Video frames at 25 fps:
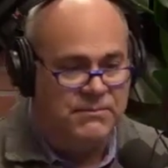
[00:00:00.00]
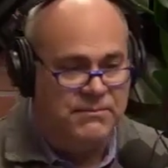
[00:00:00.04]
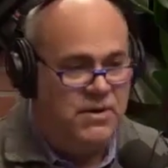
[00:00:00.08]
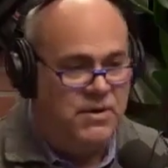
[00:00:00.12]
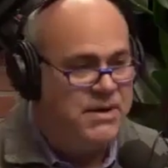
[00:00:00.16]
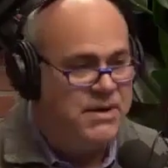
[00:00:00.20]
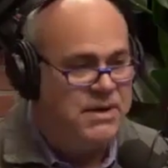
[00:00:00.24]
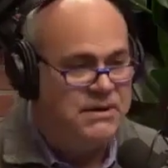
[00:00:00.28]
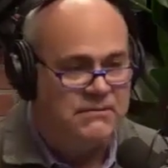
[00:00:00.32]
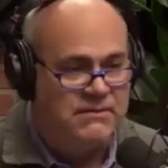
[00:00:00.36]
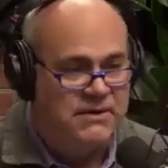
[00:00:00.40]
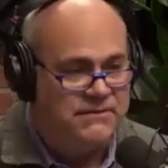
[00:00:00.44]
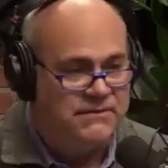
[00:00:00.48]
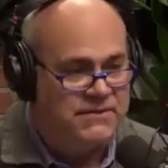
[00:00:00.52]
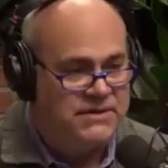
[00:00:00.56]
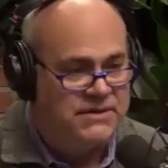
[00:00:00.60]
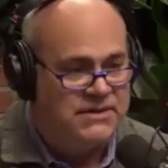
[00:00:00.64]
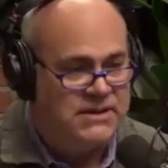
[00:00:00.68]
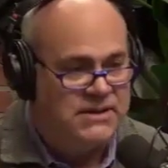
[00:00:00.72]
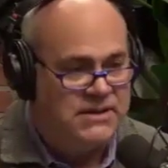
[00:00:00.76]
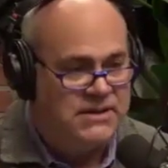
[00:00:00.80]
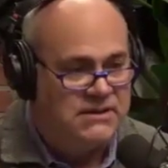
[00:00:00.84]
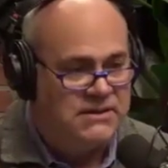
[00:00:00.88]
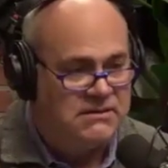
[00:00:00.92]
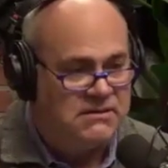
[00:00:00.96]
nobody will ever
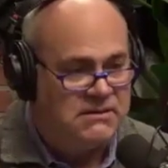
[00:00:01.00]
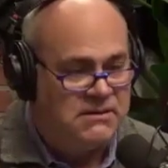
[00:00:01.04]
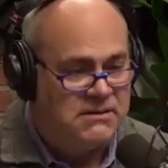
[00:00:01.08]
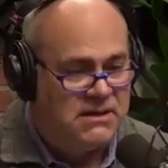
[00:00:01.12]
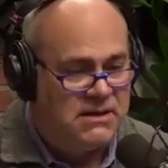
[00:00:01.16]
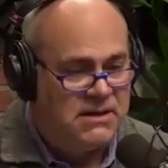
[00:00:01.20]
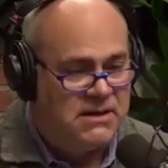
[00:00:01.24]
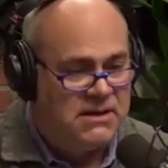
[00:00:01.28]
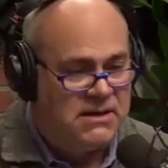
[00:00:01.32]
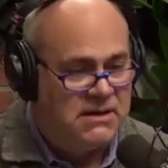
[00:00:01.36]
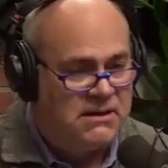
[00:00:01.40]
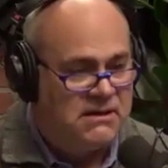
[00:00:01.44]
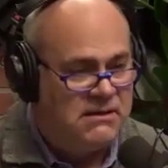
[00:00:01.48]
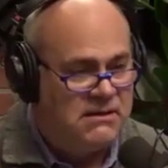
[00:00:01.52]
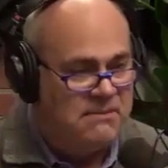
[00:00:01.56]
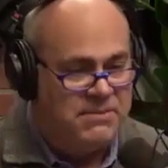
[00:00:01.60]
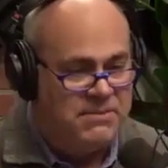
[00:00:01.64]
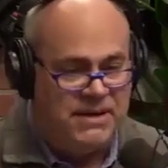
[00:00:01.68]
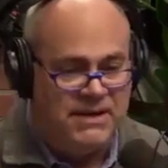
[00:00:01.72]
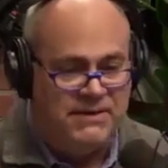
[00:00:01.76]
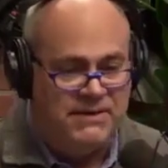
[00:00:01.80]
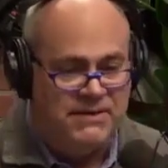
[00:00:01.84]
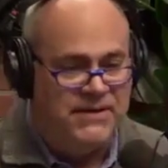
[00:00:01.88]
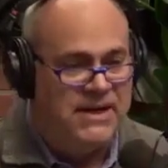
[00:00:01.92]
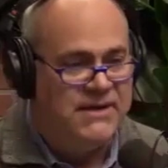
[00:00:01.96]
see it
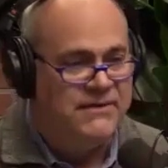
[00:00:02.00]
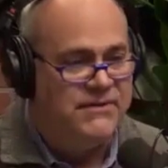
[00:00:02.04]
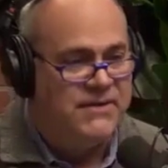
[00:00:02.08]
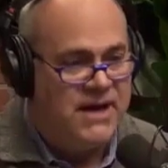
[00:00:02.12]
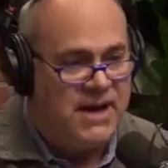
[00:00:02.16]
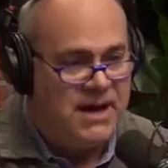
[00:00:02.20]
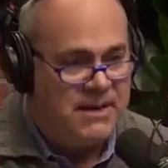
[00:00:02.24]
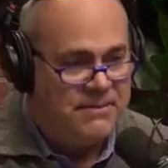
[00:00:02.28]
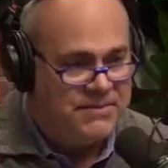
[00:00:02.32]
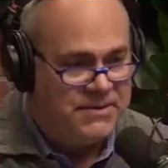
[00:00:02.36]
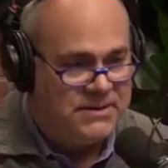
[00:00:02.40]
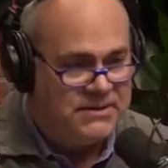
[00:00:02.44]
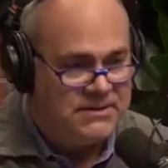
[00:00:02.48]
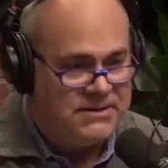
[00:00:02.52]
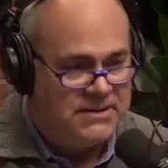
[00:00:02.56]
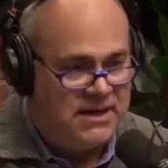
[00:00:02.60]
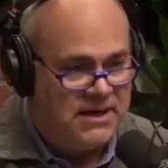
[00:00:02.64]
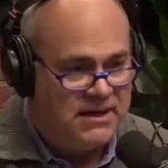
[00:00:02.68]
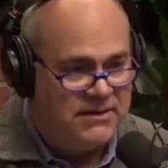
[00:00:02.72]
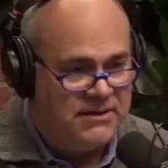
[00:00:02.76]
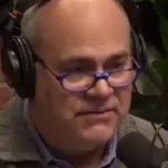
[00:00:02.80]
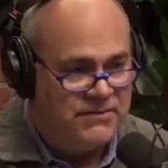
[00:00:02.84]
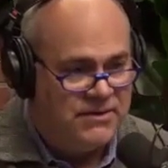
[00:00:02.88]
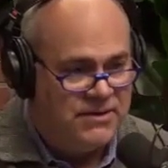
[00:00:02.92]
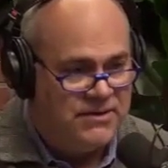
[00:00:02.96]
but if it ever happens
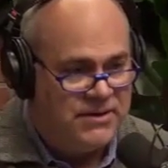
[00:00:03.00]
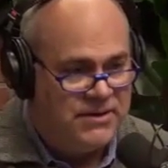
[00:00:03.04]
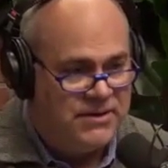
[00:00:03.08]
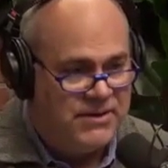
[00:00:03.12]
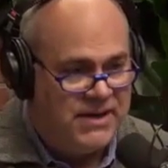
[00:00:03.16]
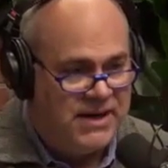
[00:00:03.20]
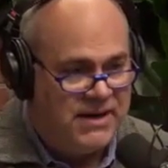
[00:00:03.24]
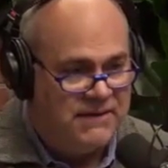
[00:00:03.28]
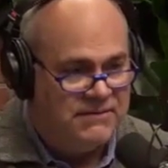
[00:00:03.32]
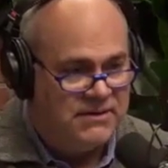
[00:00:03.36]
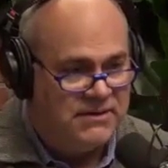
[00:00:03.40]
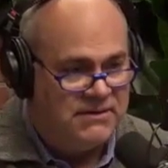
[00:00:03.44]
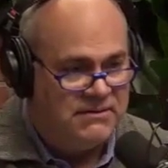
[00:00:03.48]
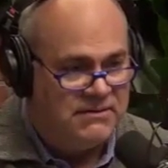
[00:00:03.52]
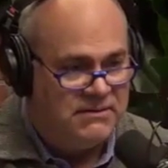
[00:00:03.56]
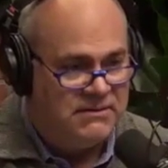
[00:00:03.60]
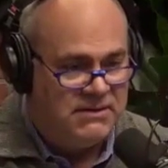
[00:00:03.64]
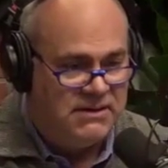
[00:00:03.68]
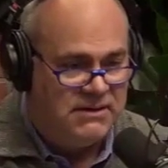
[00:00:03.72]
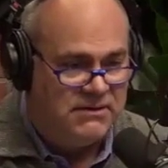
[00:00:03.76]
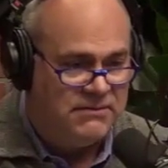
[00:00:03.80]
down the road that we have to you